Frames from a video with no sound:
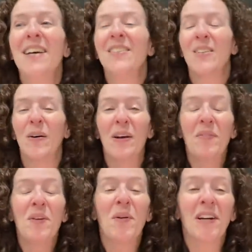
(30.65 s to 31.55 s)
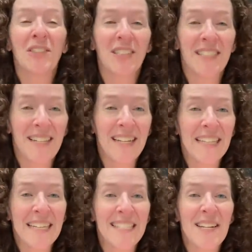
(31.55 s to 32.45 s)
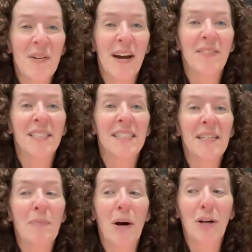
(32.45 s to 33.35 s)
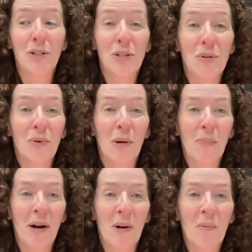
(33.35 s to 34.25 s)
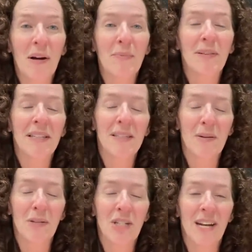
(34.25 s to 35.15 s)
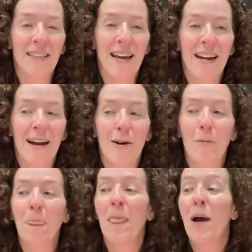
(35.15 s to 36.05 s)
So if you are just seeing this and you haven't seen part 2 or part 1, please go check that out.